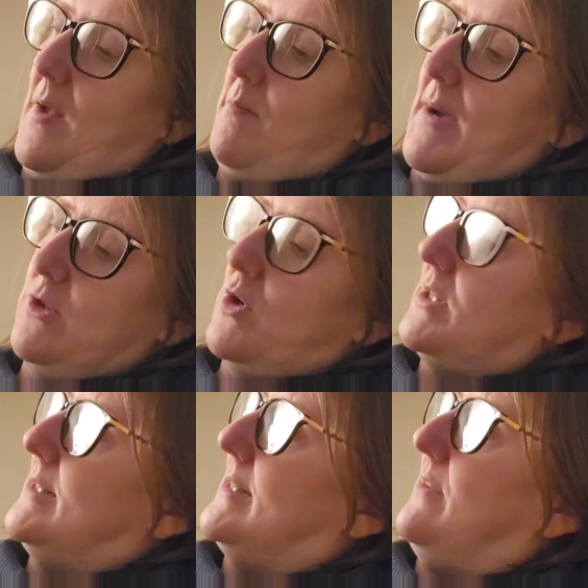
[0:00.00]
by
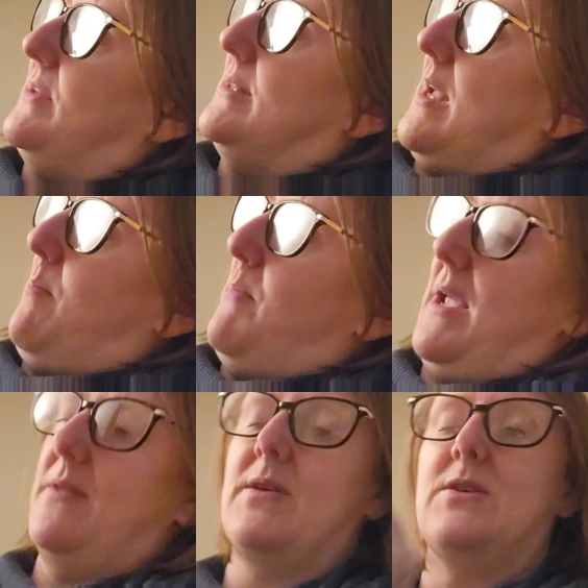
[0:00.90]
Jordan Stevens and
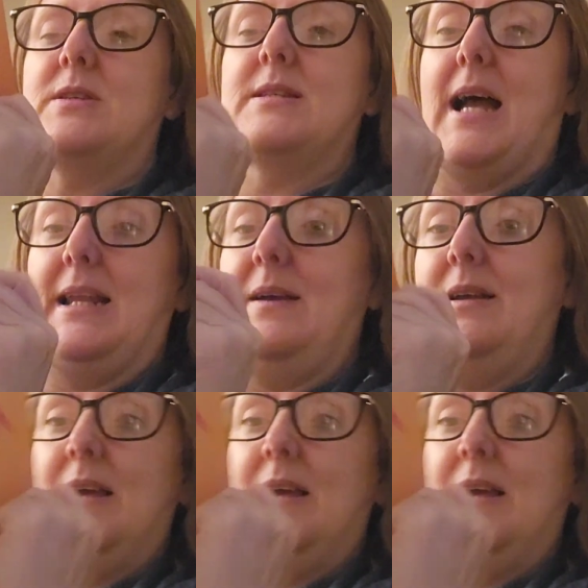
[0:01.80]
Beth Susanna.